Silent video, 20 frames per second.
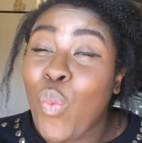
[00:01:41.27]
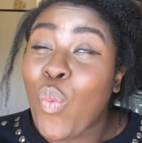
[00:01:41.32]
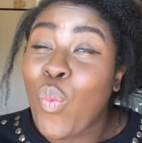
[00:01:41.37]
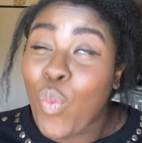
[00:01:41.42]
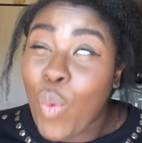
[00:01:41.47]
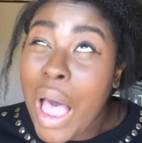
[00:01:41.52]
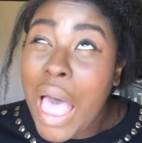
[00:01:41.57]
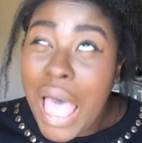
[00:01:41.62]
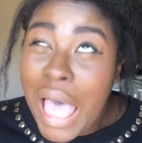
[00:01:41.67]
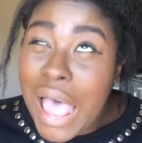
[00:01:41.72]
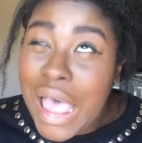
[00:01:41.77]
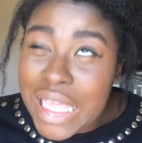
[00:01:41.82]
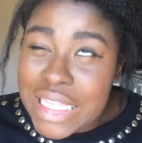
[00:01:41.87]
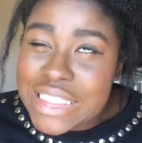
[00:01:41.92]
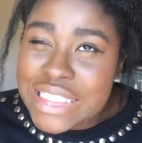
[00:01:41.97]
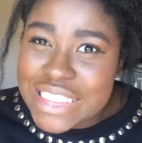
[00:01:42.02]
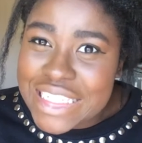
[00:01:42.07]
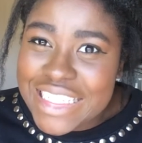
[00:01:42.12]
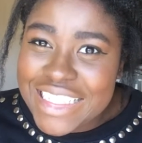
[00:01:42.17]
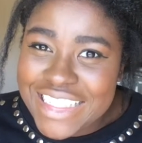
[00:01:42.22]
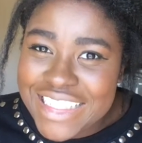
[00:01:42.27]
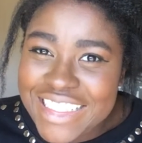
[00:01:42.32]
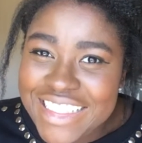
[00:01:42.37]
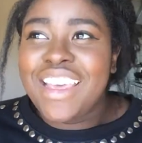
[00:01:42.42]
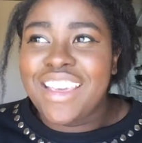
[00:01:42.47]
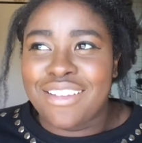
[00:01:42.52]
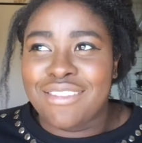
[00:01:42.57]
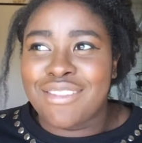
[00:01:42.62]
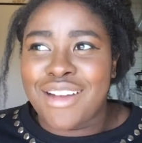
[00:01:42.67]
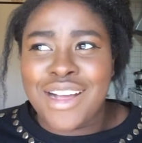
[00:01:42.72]
what?
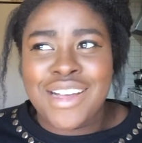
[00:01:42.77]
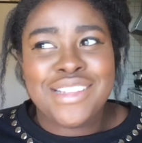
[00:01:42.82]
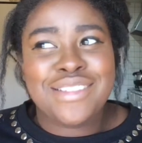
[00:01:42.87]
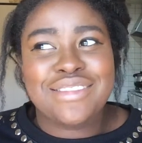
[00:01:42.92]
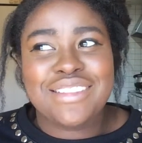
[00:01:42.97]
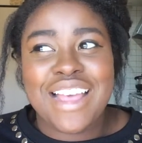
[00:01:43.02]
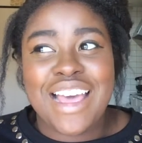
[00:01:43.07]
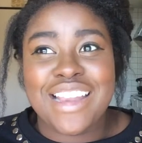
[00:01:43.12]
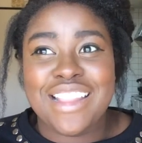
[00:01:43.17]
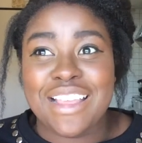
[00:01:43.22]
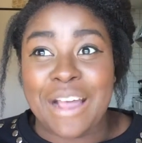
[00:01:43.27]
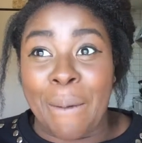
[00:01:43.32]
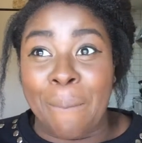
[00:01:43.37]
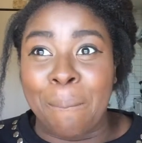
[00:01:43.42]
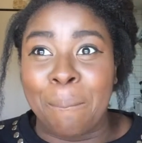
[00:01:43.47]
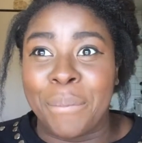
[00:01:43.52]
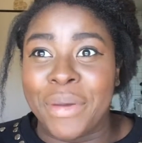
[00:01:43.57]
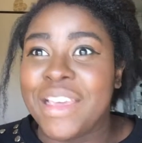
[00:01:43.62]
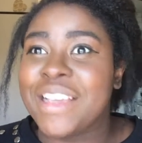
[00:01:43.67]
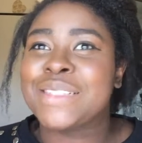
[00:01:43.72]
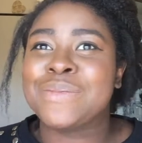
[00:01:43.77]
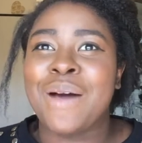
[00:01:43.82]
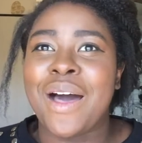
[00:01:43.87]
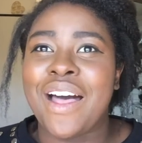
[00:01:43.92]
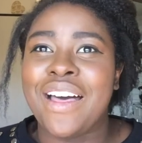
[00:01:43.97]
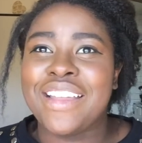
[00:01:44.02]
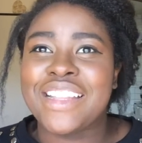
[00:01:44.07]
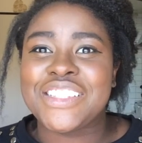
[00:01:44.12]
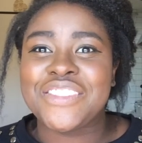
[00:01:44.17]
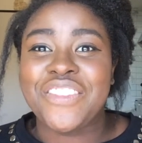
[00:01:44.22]
And Raj had like a big
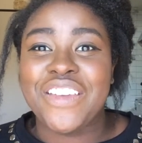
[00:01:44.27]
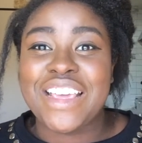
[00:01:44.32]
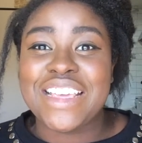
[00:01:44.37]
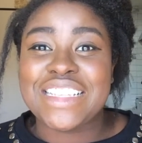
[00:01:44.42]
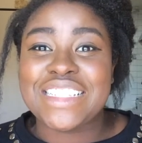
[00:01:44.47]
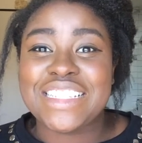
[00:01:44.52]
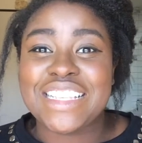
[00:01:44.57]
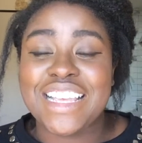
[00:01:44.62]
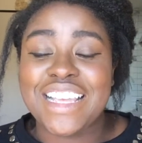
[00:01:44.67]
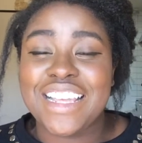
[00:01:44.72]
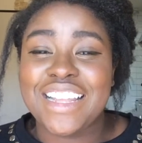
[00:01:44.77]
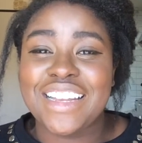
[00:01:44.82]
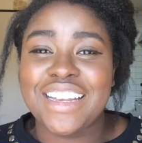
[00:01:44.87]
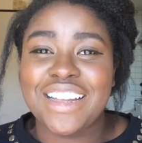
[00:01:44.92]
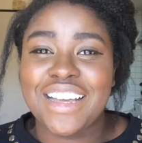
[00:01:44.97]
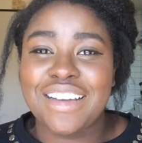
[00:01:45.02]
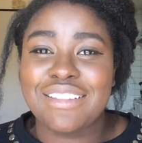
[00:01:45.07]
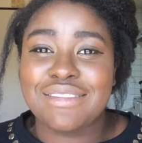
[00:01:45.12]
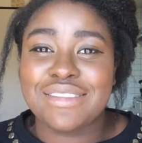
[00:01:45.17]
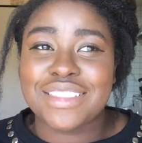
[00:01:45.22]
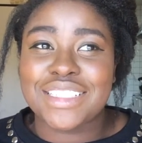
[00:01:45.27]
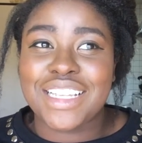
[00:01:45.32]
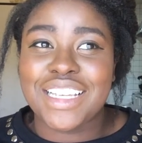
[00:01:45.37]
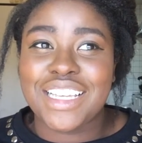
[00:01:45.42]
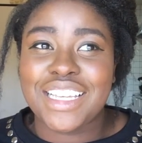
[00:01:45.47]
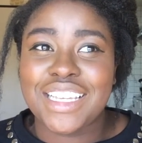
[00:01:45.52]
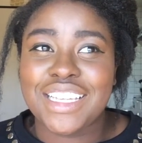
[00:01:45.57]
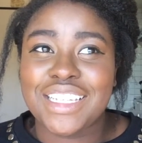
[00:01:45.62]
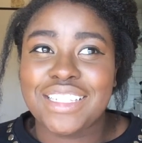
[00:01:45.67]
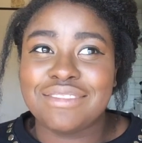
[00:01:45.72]
smile on his face. And I was
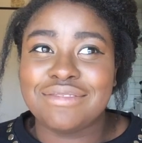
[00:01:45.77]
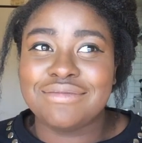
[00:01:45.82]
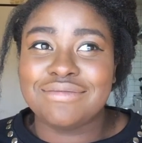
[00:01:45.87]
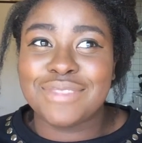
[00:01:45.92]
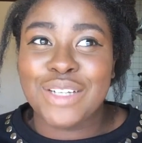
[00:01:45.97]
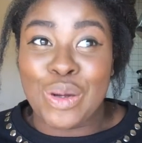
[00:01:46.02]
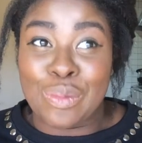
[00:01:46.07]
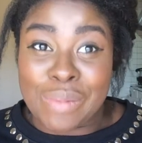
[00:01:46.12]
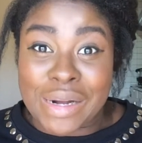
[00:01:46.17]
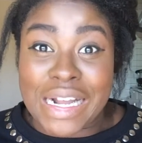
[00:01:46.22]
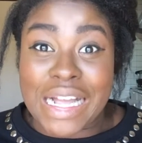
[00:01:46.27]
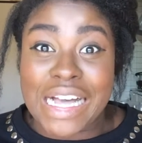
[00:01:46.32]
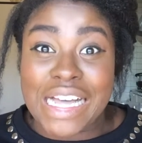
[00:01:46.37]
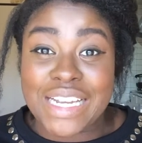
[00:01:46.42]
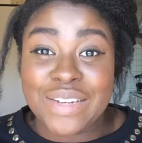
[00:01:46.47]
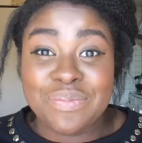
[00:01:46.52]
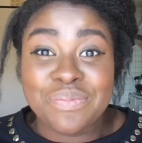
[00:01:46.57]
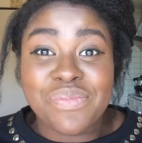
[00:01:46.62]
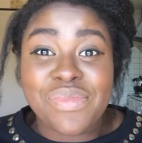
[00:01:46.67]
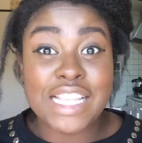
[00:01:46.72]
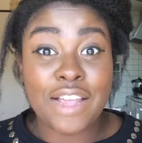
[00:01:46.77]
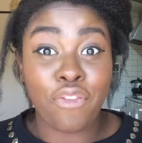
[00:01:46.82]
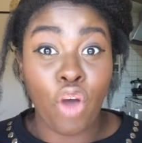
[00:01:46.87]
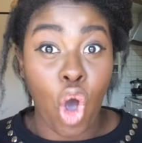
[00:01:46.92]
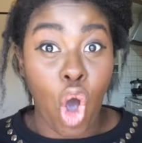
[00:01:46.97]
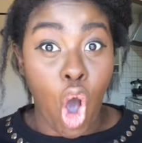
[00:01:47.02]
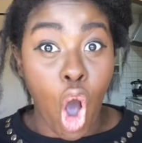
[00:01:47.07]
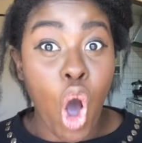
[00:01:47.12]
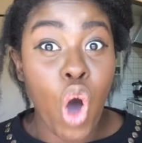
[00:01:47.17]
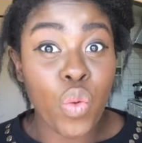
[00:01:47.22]
like, oh my God. I've
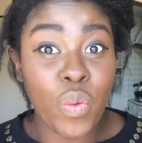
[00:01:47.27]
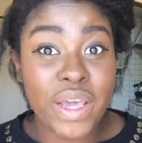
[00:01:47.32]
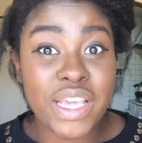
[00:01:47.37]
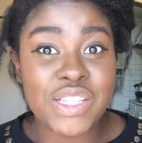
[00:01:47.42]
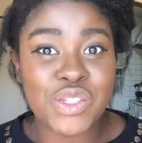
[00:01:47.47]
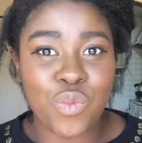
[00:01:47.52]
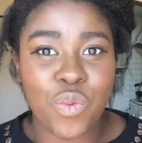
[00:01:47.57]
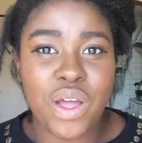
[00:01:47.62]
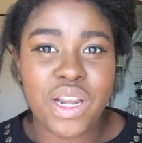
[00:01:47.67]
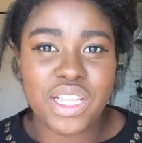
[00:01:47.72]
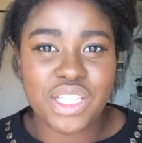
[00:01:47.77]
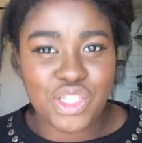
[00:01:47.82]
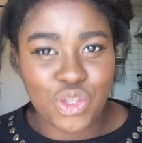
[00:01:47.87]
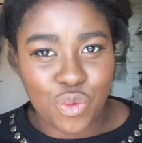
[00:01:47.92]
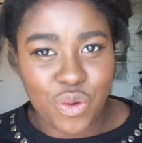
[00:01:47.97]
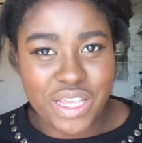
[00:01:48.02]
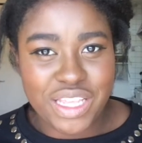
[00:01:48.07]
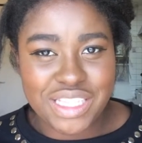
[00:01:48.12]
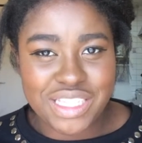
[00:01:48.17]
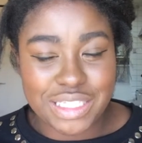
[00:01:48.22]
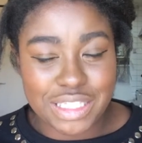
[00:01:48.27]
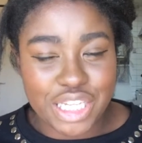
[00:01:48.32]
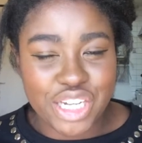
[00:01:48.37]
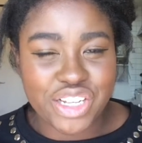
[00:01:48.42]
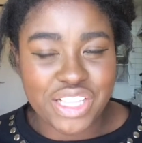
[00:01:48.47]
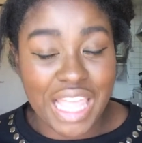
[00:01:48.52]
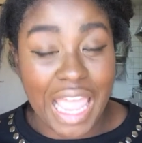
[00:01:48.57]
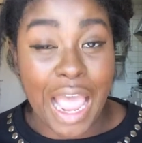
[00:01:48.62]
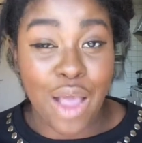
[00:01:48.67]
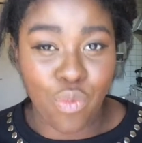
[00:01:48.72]
always wanted twins.
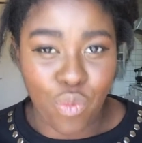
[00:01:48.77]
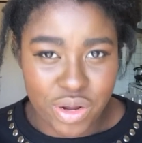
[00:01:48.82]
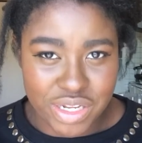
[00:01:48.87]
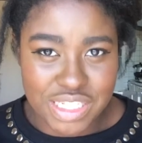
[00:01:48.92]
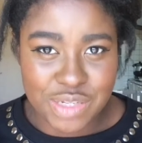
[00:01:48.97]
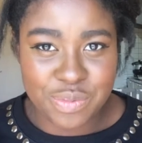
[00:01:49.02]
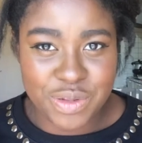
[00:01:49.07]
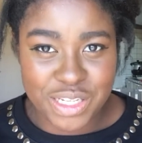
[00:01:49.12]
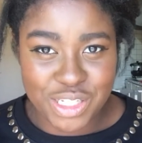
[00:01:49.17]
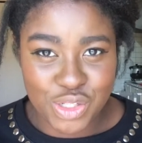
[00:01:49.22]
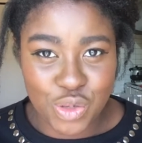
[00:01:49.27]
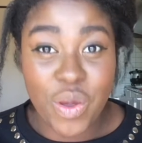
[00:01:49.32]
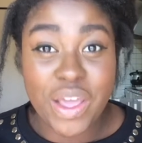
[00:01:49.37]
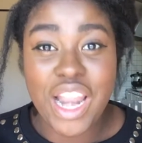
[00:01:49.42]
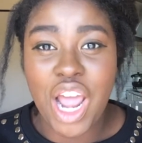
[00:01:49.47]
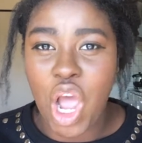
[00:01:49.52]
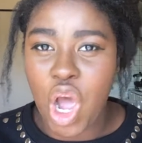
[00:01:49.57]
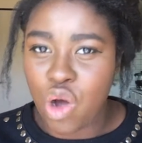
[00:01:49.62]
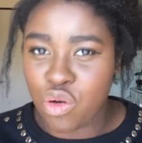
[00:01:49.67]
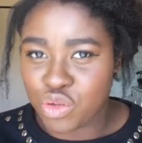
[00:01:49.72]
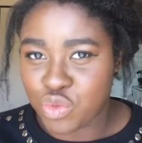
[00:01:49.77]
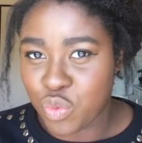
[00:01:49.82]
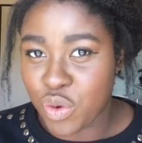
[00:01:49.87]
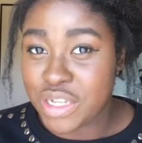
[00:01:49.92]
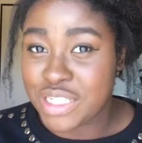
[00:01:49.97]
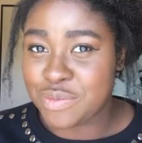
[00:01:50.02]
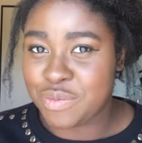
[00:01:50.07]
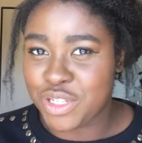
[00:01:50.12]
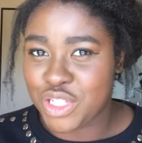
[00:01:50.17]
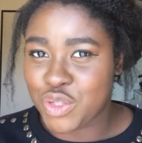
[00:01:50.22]
Literally, I wanted to be a twin. I always
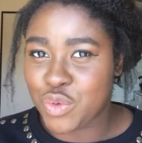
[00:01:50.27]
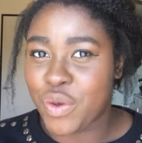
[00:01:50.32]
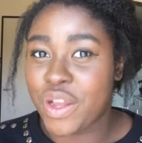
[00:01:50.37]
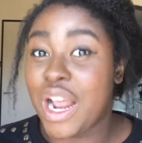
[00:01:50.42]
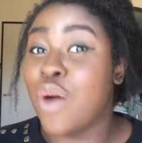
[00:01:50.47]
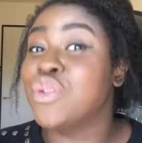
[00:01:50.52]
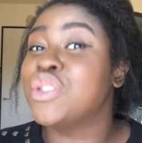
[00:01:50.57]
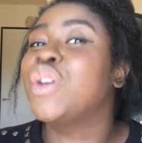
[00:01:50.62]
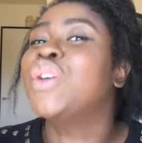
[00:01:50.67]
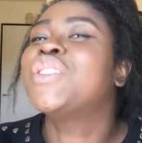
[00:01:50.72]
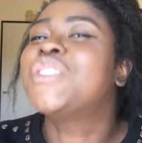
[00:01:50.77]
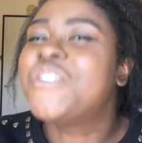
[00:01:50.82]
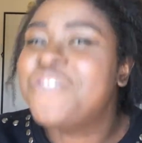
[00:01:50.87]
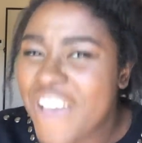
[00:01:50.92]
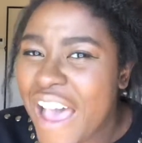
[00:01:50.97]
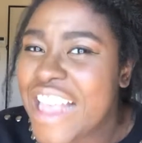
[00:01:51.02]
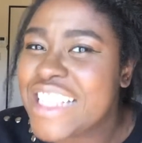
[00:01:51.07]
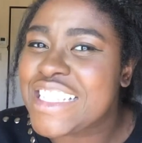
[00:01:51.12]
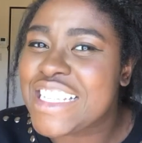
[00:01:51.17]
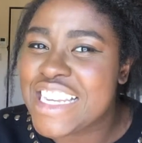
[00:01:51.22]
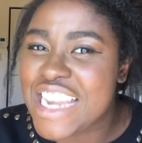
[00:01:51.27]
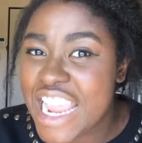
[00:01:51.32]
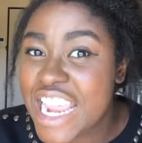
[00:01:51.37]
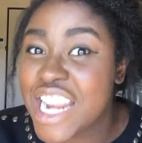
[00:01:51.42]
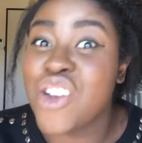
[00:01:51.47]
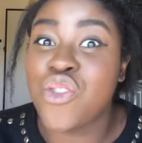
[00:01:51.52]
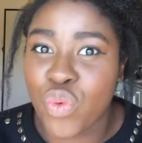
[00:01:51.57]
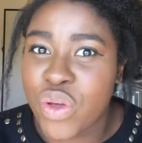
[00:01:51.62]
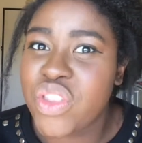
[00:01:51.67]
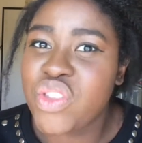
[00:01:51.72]
wanted to be a twin. I was always
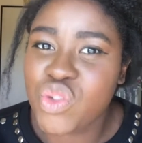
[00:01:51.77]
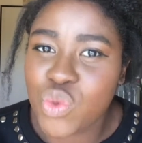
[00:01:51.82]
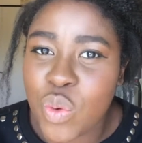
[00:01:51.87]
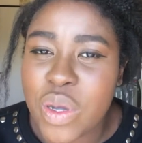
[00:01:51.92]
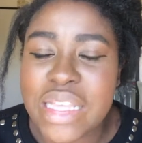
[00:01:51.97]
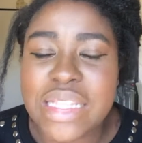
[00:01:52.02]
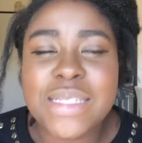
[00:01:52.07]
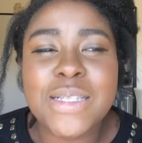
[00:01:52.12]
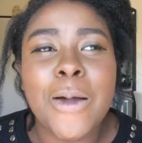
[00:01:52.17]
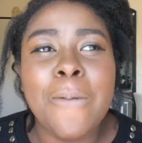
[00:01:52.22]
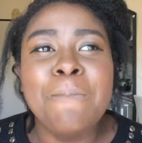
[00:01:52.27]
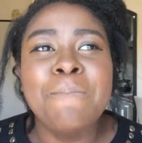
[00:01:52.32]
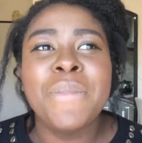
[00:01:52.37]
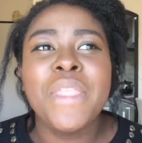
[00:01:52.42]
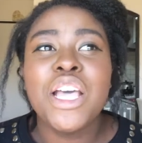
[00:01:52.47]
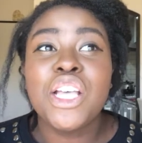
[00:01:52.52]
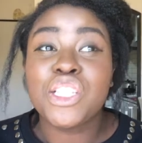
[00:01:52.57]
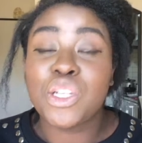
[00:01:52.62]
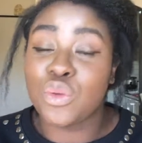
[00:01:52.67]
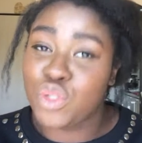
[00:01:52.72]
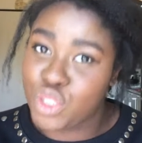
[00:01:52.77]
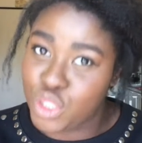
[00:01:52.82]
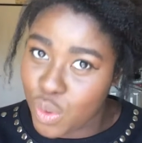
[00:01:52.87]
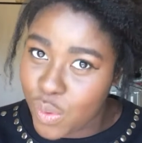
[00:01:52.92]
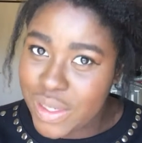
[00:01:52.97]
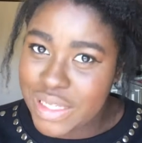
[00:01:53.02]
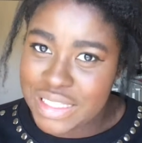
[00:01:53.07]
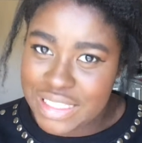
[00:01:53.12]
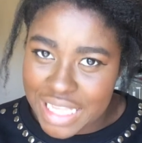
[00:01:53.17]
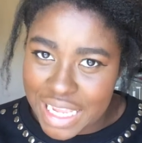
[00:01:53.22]
fascinated with twins. So I was
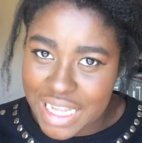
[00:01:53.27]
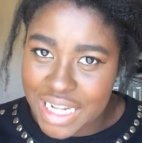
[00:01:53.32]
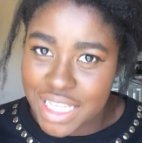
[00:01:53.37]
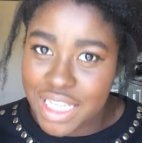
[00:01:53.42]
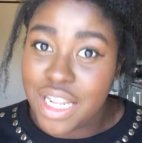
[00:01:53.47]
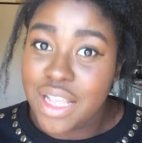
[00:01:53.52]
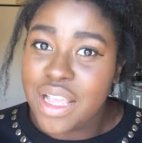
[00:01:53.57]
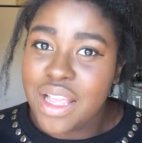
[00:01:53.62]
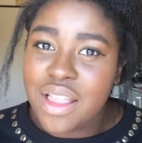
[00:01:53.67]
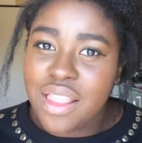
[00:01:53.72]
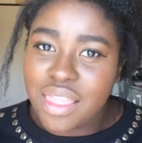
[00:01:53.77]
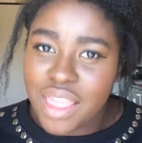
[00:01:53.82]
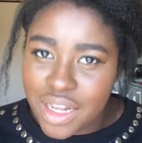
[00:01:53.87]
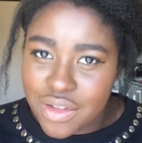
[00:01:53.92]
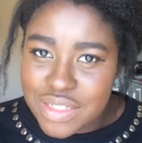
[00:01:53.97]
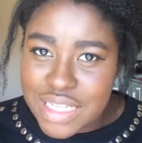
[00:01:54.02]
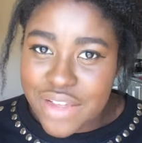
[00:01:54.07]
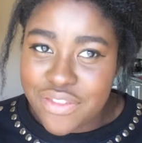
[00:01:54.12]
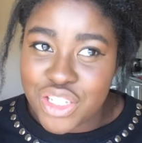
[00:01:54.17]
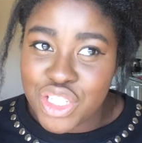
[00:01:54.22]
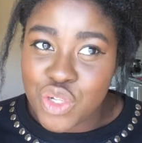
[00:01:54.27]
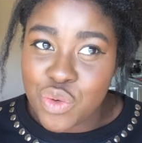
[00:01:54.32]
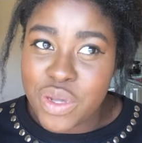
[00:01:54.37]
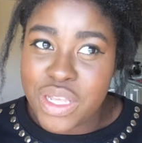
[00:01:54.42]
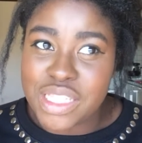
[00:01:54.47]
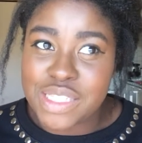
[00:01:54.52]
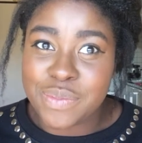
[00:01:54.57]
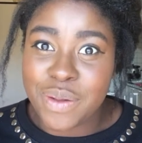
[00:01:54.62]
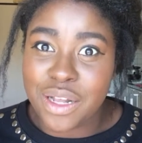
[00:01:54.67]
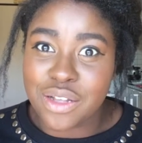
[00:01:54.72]
so excited that I was having
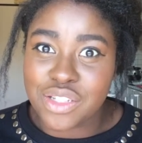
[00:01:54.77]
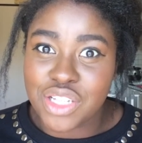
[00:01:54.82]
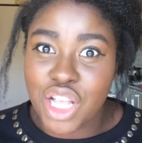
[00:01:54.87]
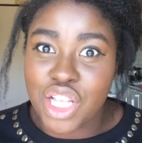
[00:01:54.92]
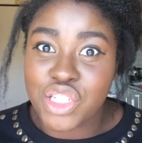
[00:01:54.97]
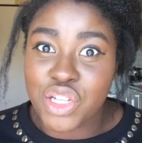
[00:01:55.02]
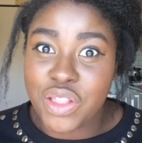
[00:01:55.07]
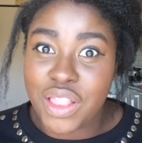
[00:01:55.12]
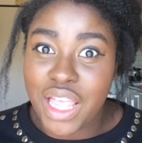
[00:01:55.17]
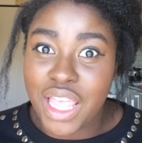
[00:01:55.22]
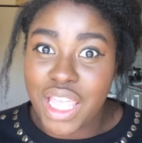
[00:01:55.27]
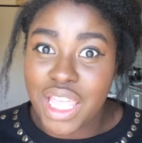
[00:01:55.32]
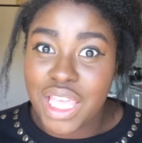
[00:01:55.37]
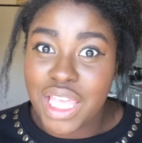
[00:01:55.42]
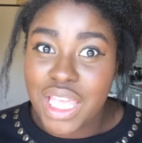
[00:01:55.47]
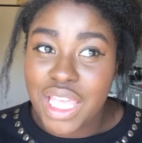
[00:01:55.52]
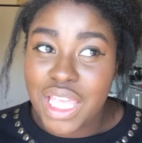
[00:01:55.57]
twins. But I was also like,